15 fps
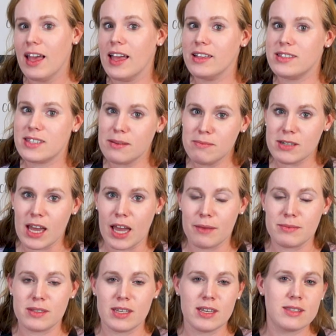And
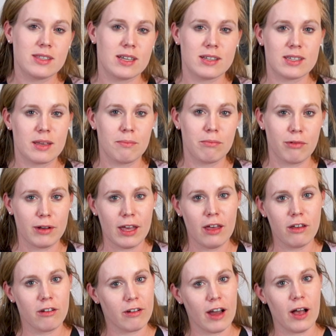sometimes these things can bring
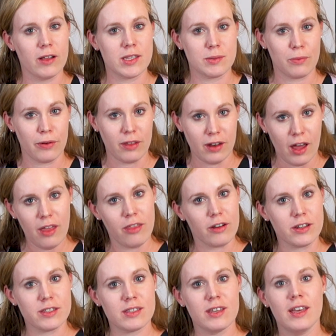out crowds more than
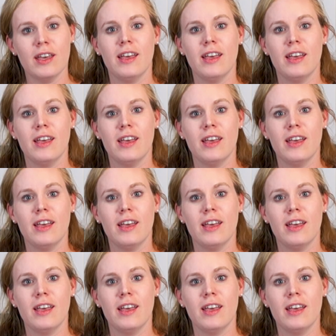others.